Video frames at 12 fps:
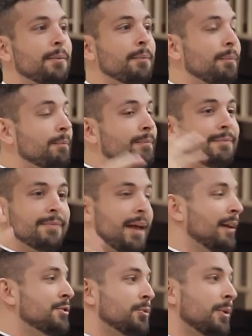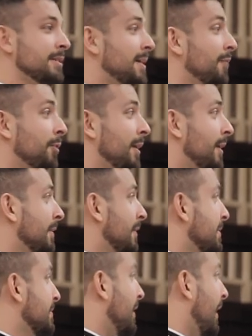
essentially, these are gifts that will